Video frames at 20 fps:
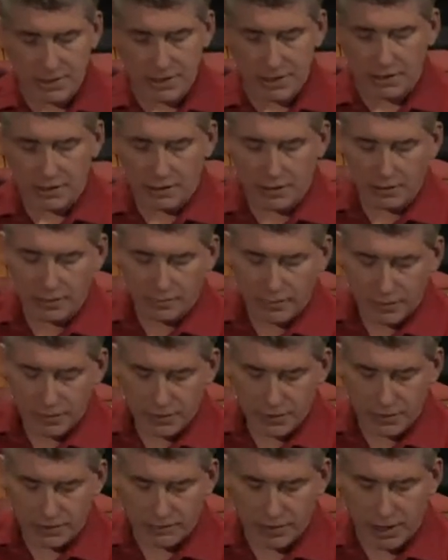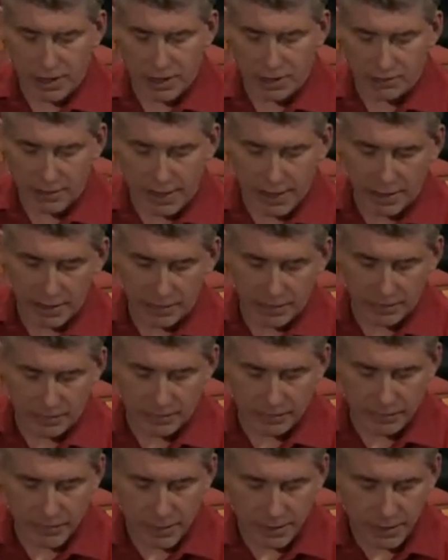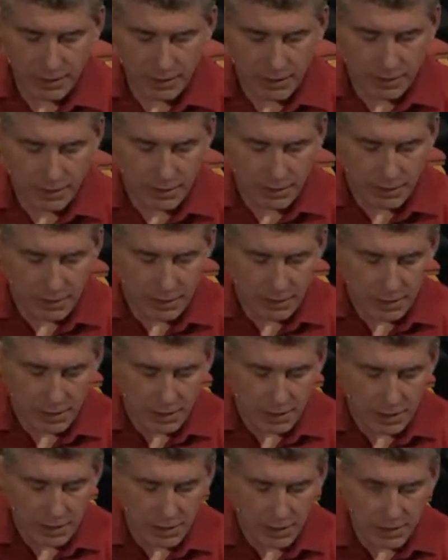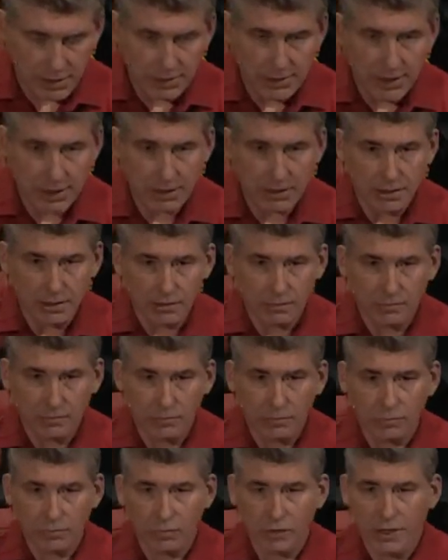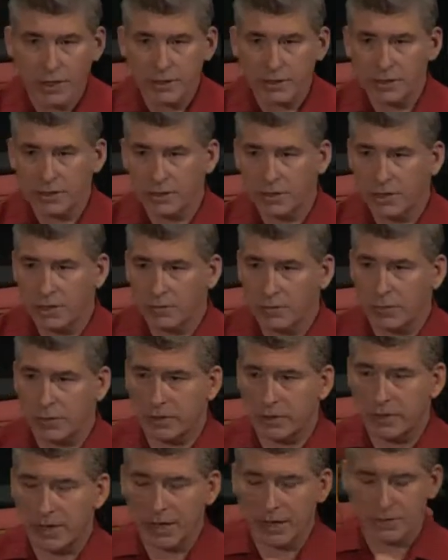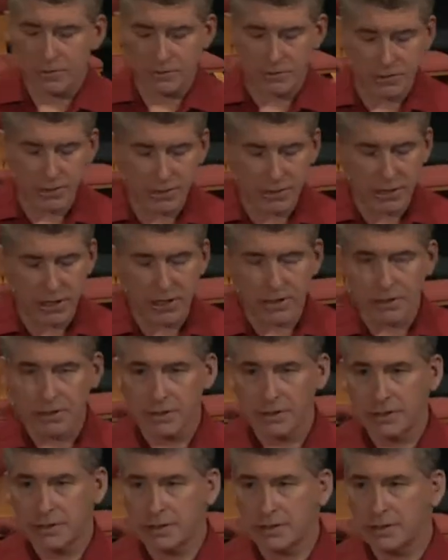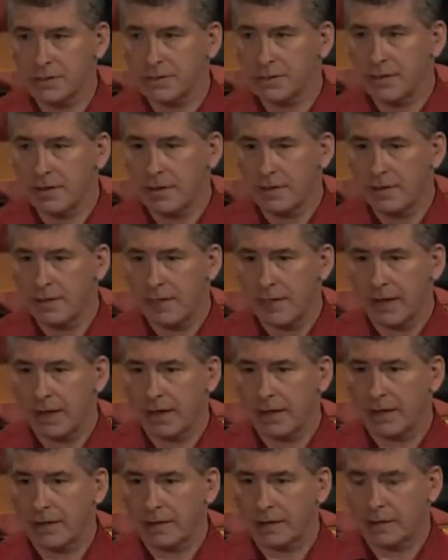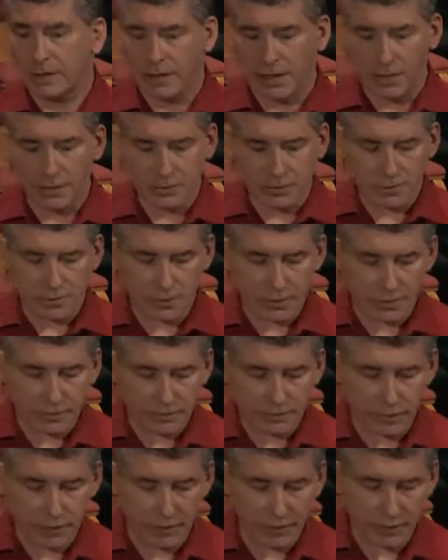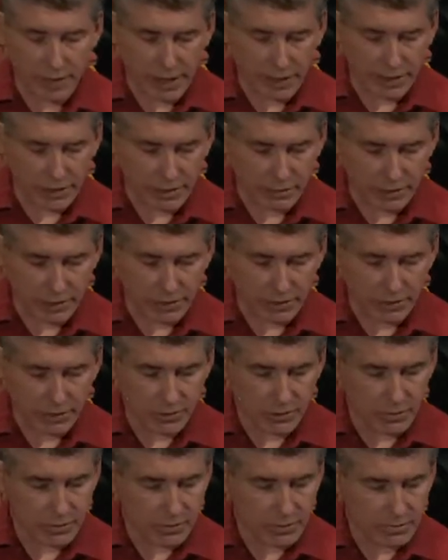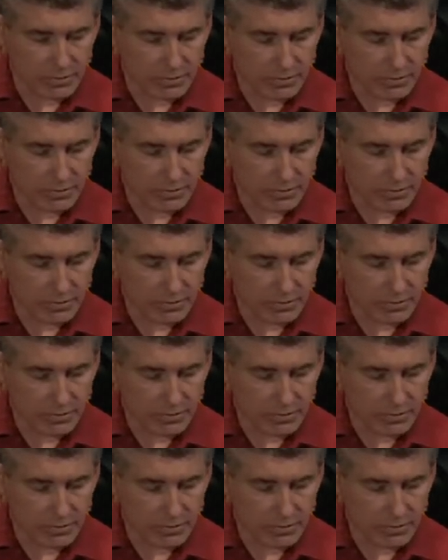out of the University of Colorado. He's had a relationship with Answers in Genesis and the Institute for Creation Research.